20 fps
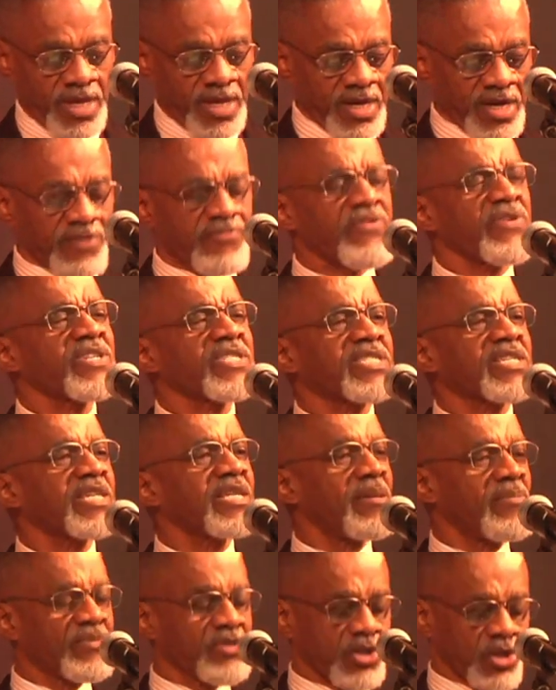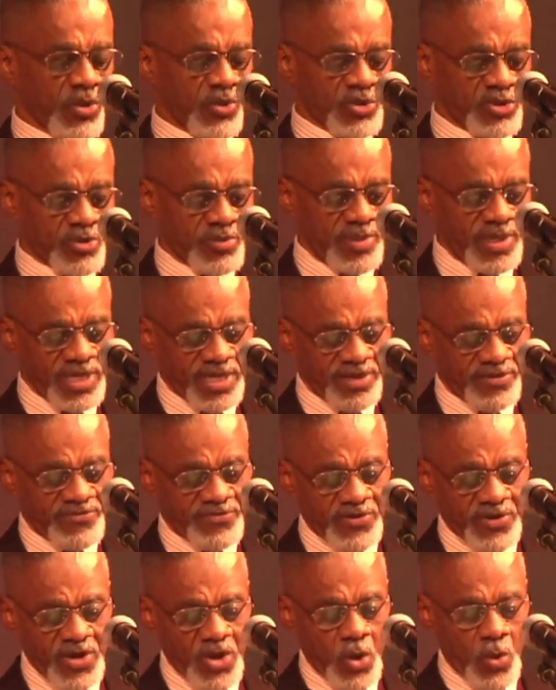Her first Calypso, would you
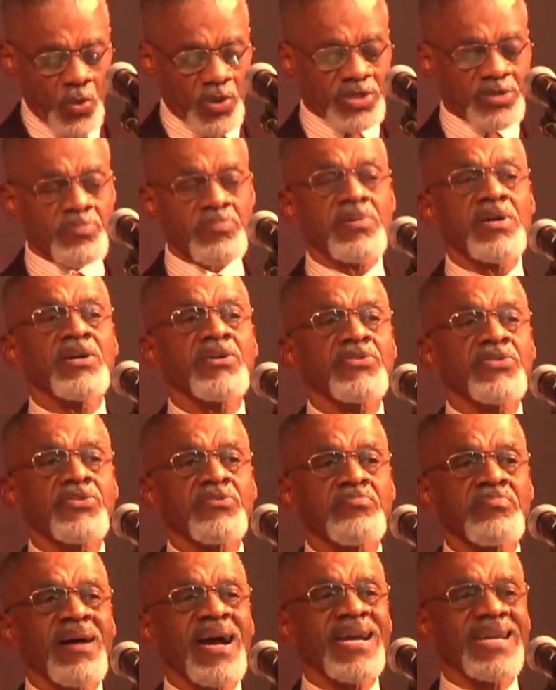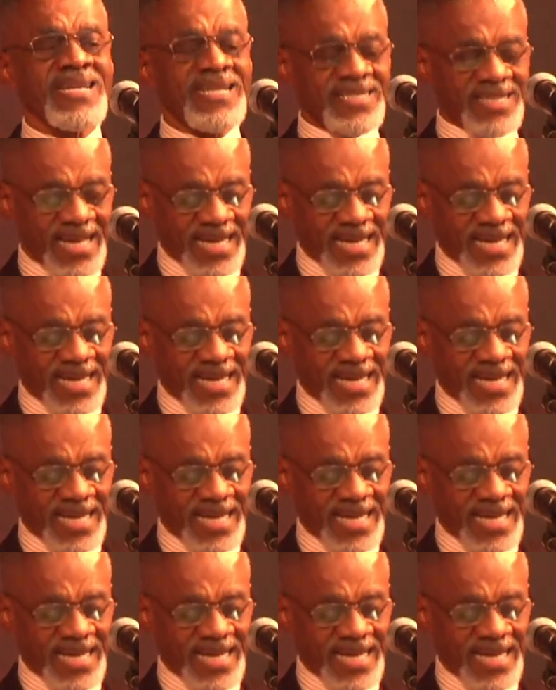believe, was birthed back in